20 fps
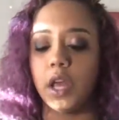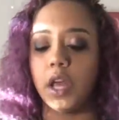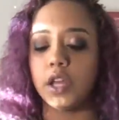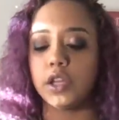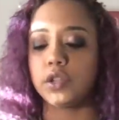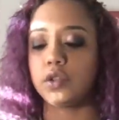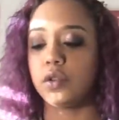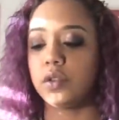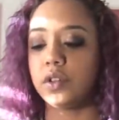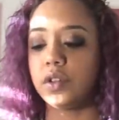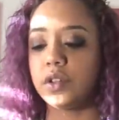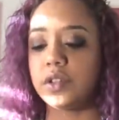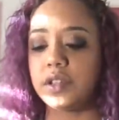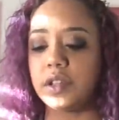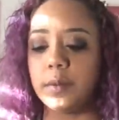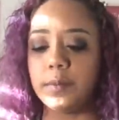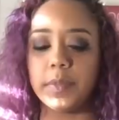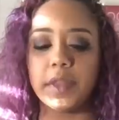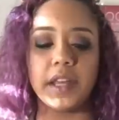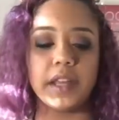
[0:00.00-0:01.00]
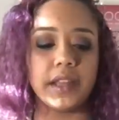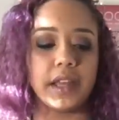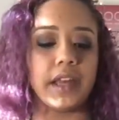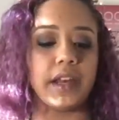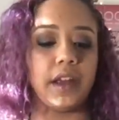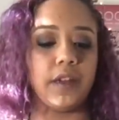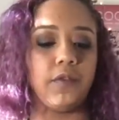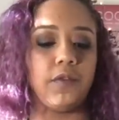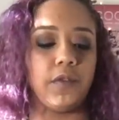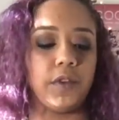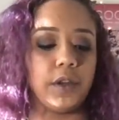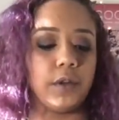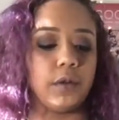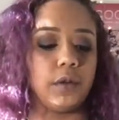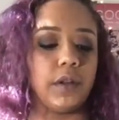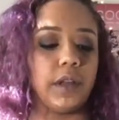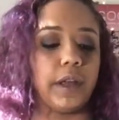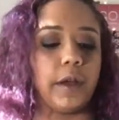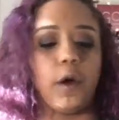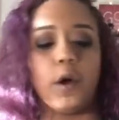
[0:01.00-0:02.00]
So there's something that I feel
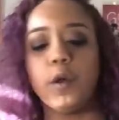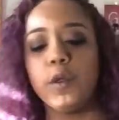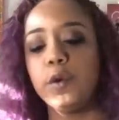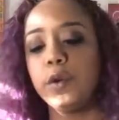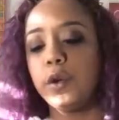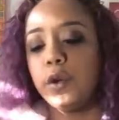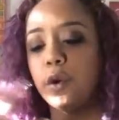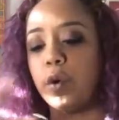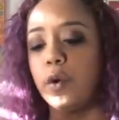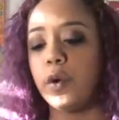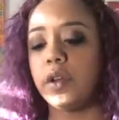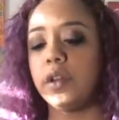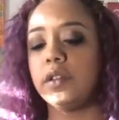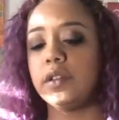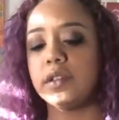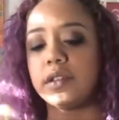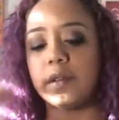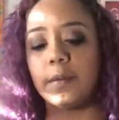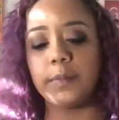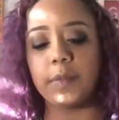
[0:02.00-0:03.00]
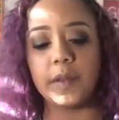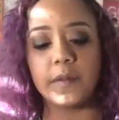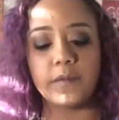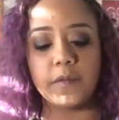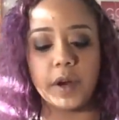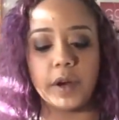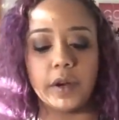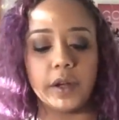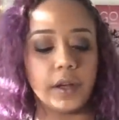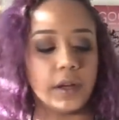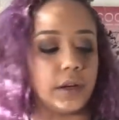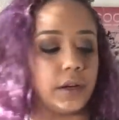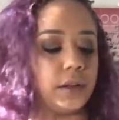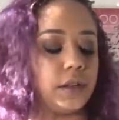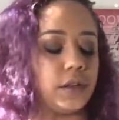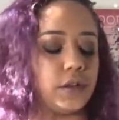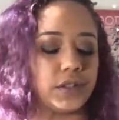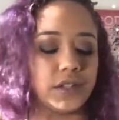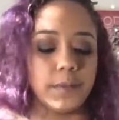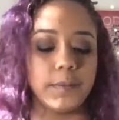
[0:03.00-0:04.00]
like, although you're going into something very good,
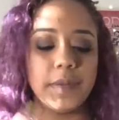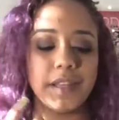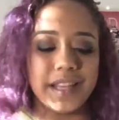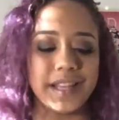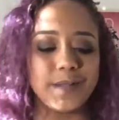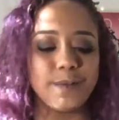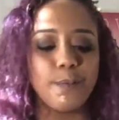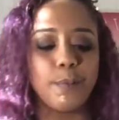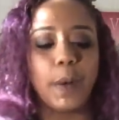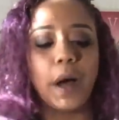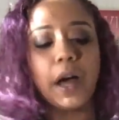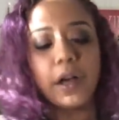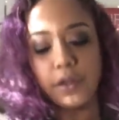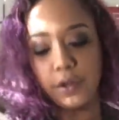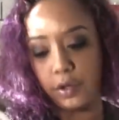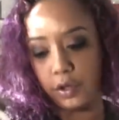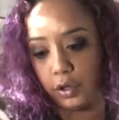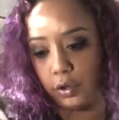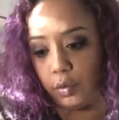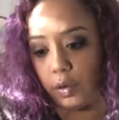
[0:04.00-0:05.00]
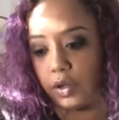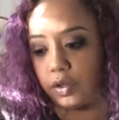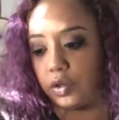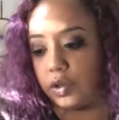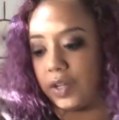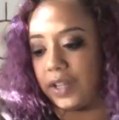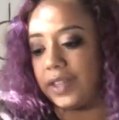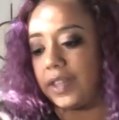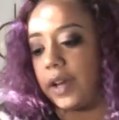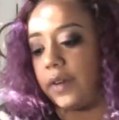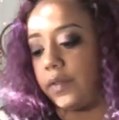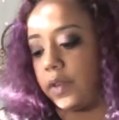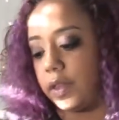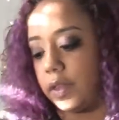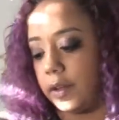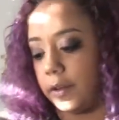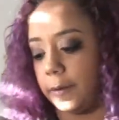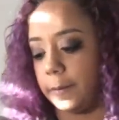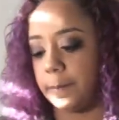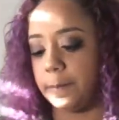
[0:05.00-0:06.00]
there's something that's bothering you underneath
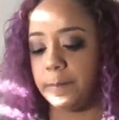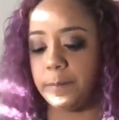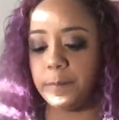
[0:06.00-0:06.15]
everything.